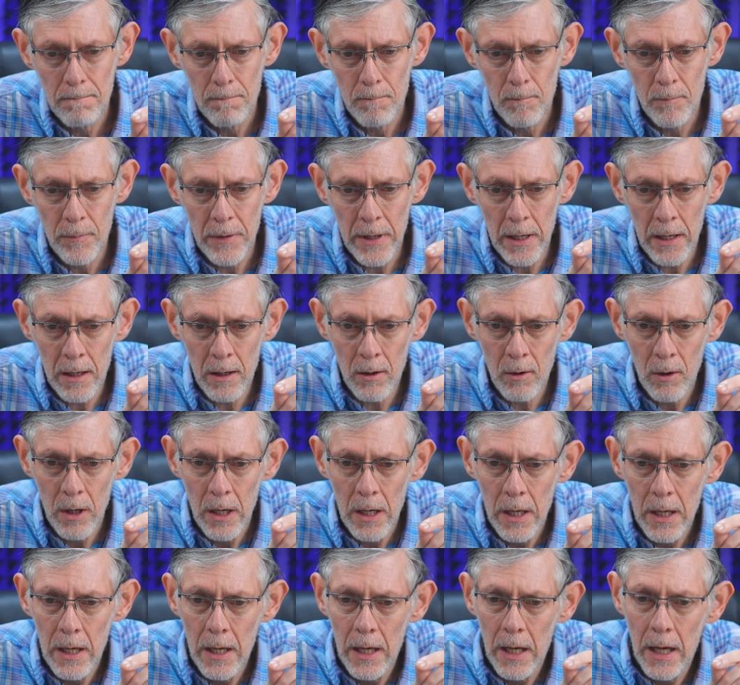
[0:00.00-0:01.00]
Now,
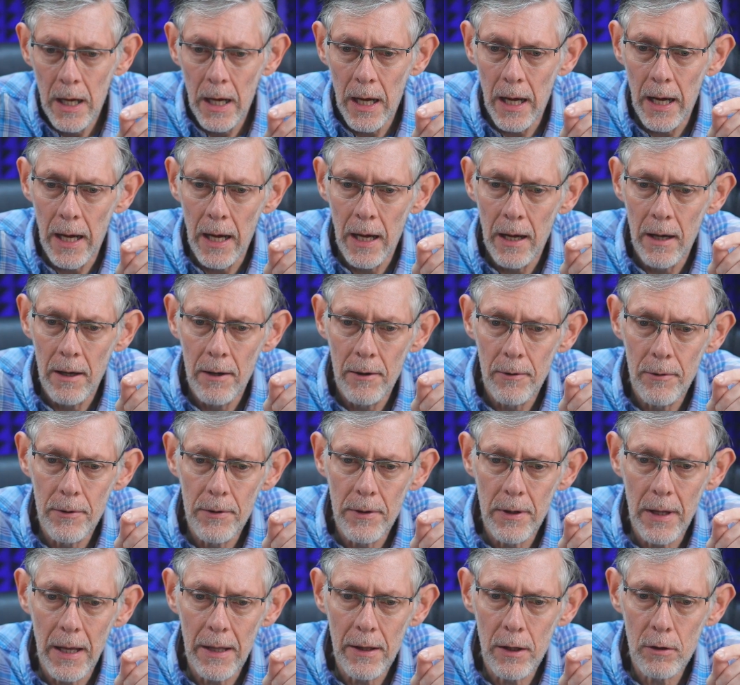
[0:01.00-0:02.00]

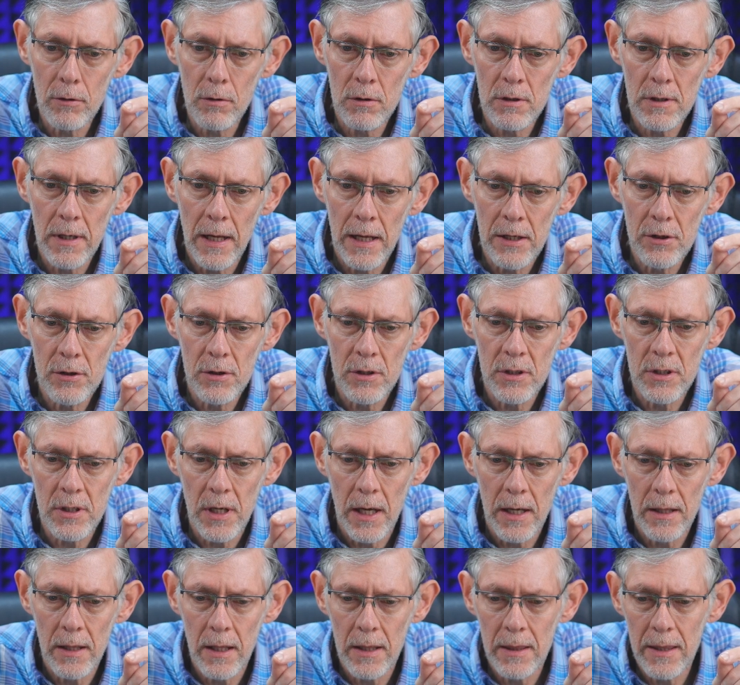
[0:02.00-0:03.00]
other translations
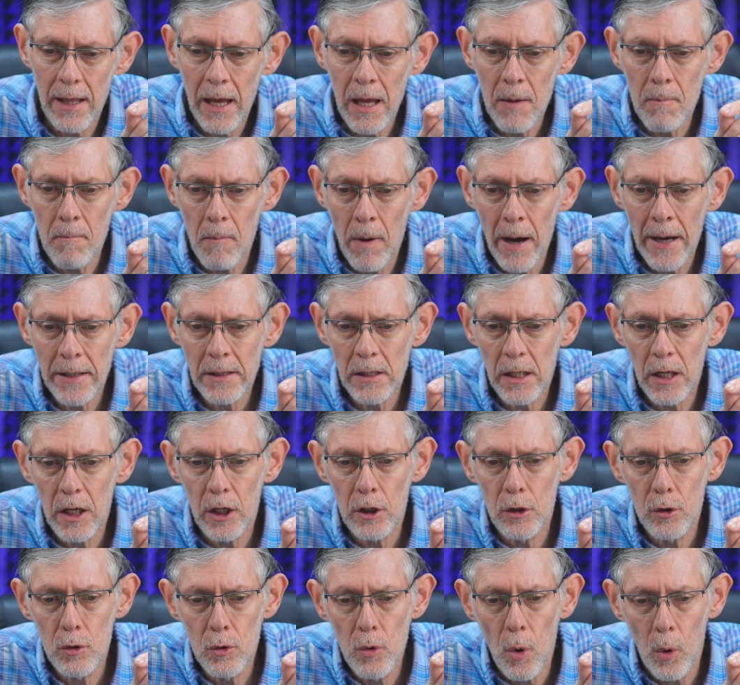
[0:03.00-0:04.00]
say that they might
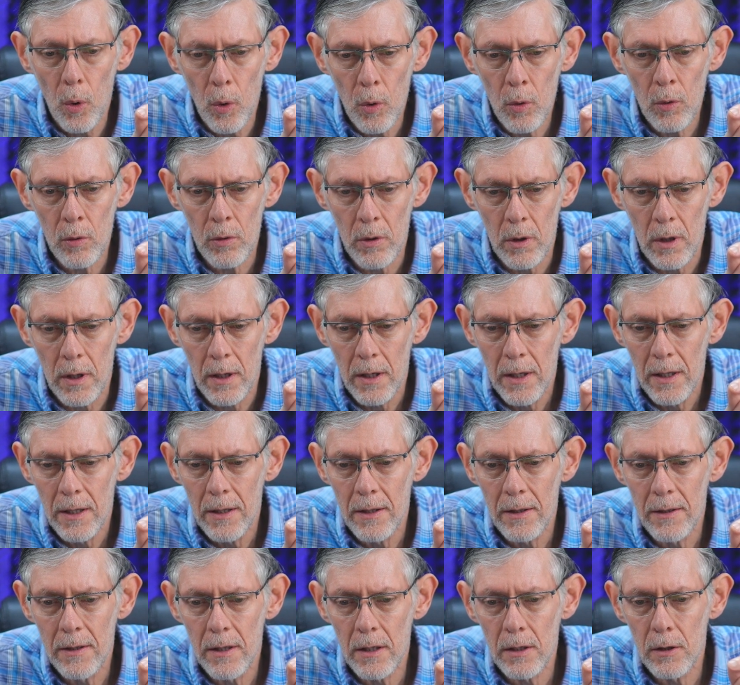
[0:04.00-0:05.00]
adorn
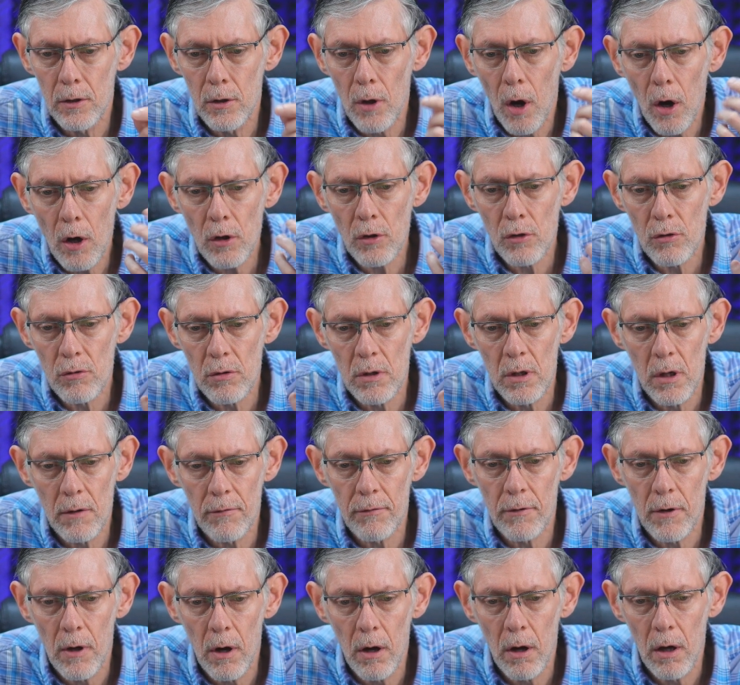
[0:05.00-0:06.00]
the doctrine
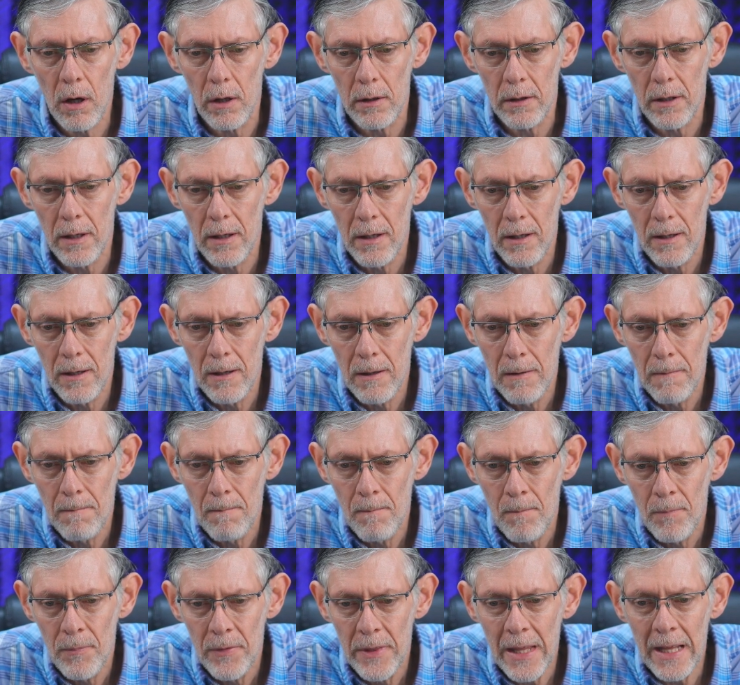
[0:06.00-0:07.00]
of God,
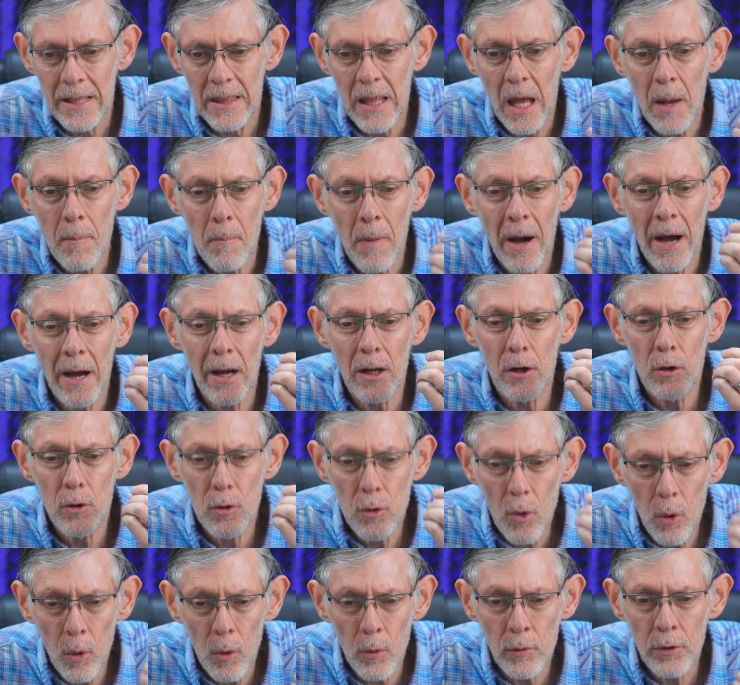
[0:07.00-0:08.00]
that they might
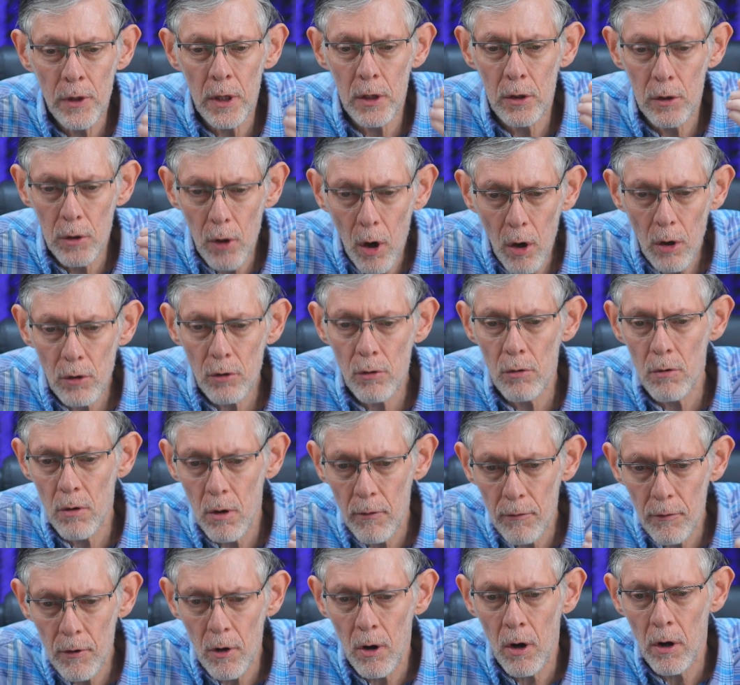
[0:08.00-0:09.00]
adorn the doctrine
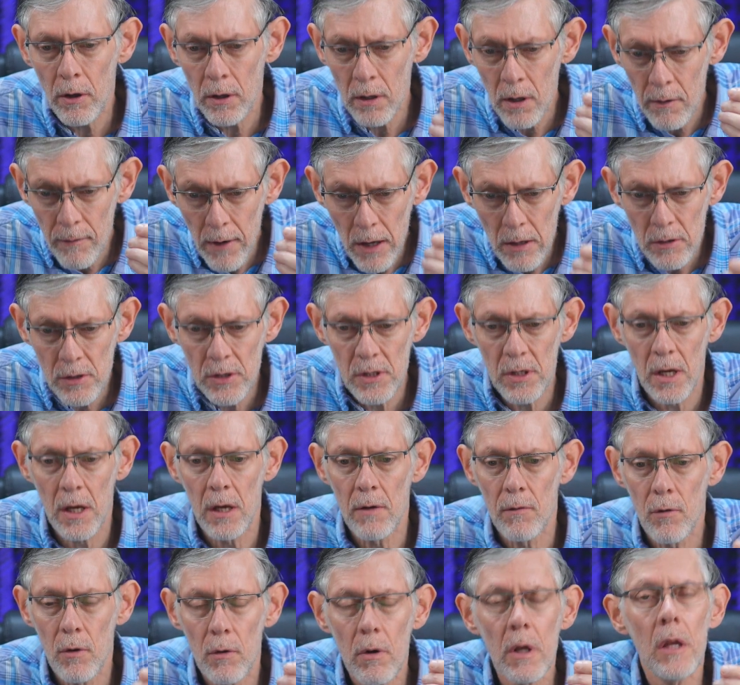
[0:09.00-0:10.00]
of God and of our
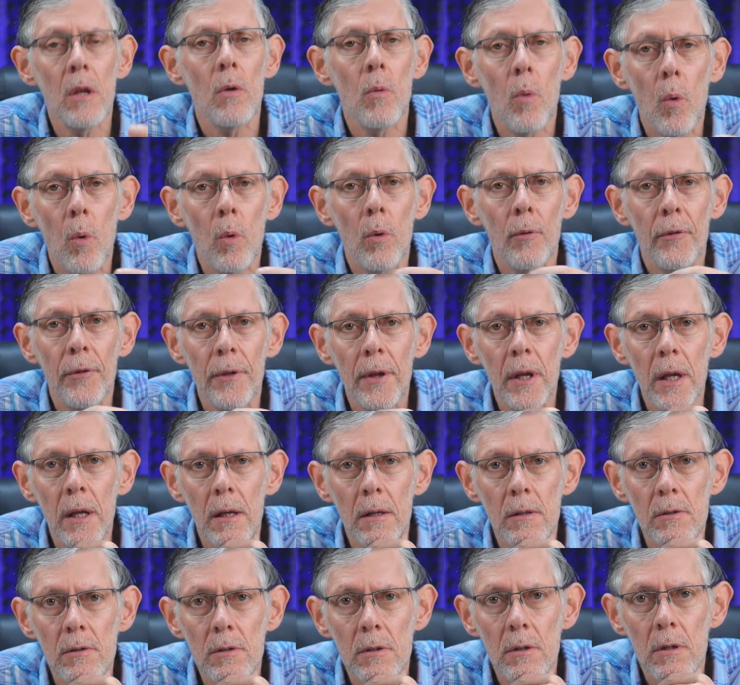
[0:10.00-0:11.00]
Savior in all
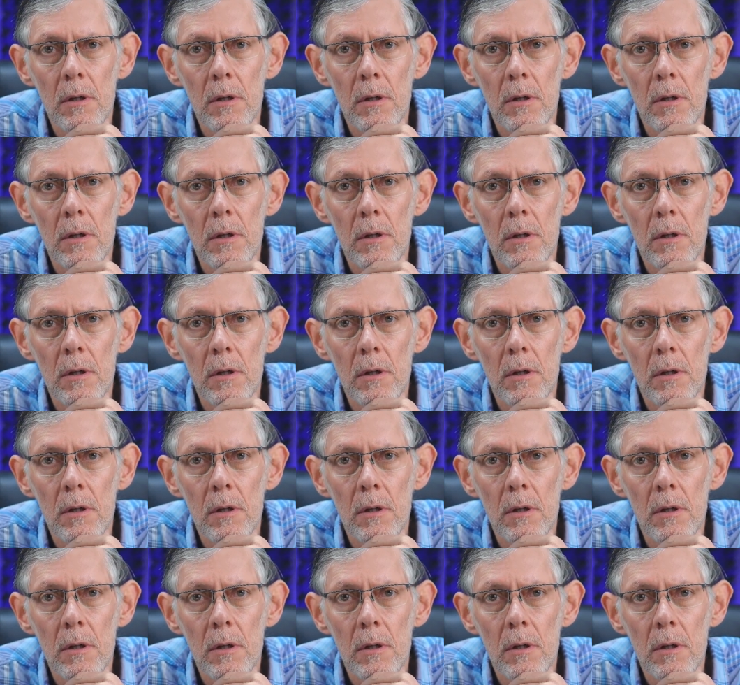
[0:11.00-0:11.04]
things.